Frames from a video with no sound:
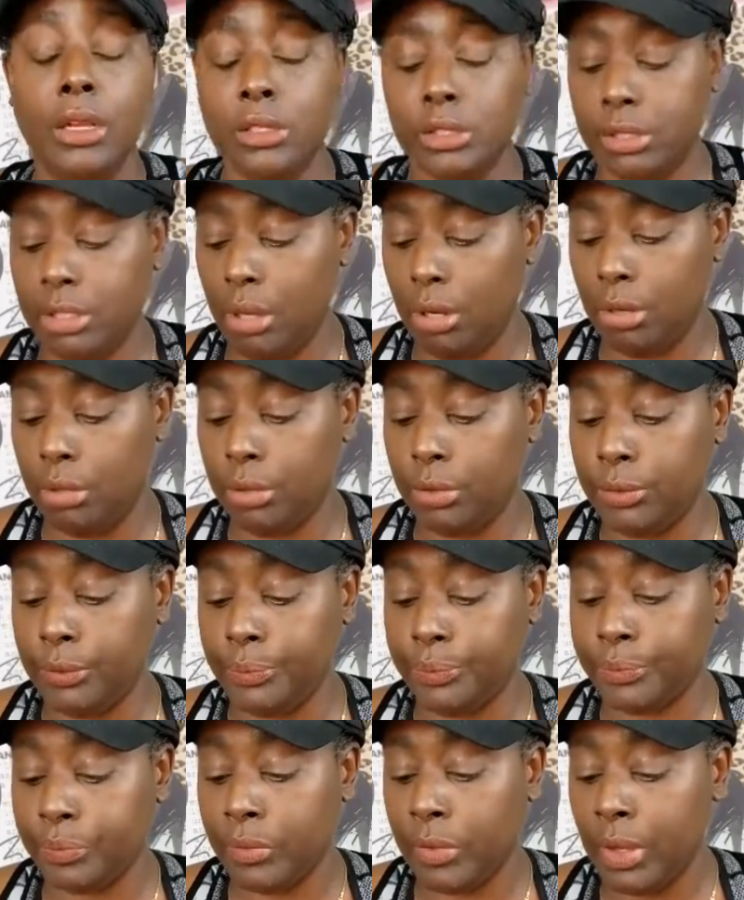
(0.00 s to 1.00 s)

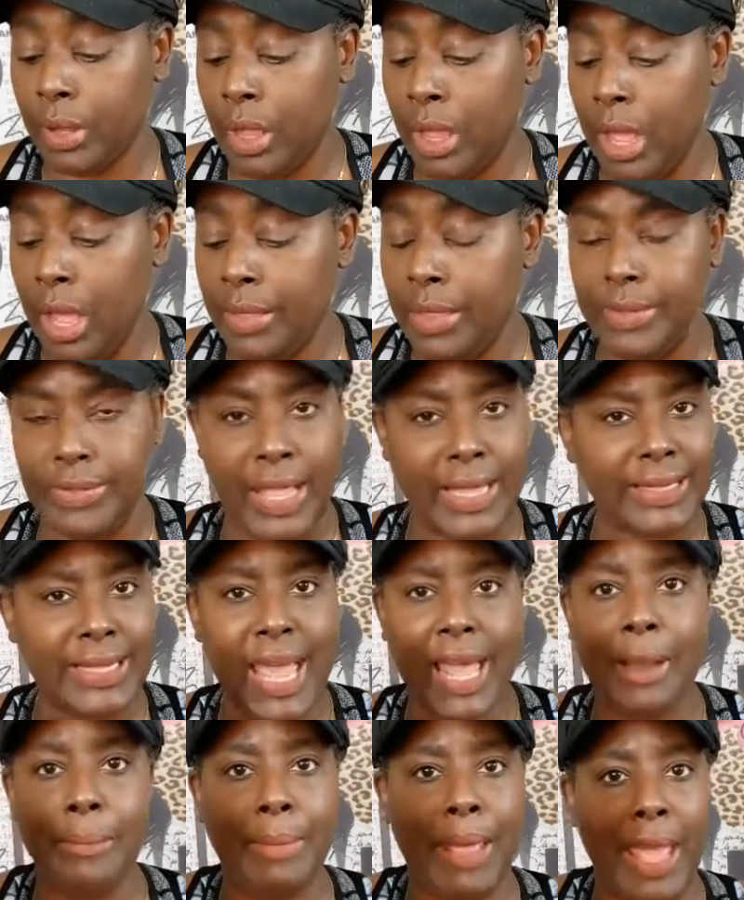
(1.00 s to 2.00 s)
So that's
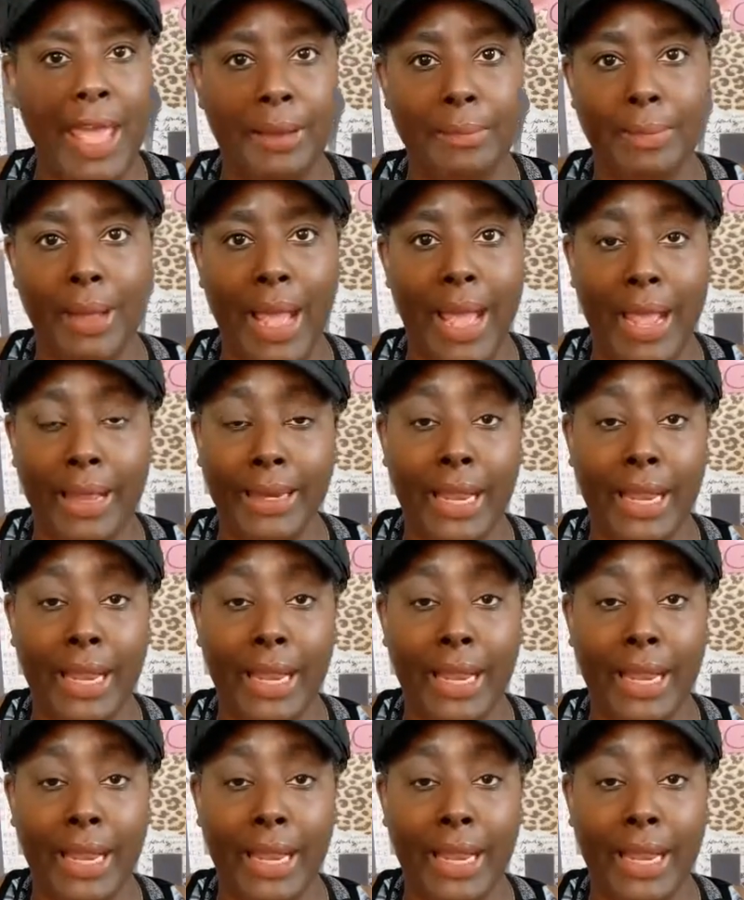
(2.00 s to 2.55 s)
not a bad buy.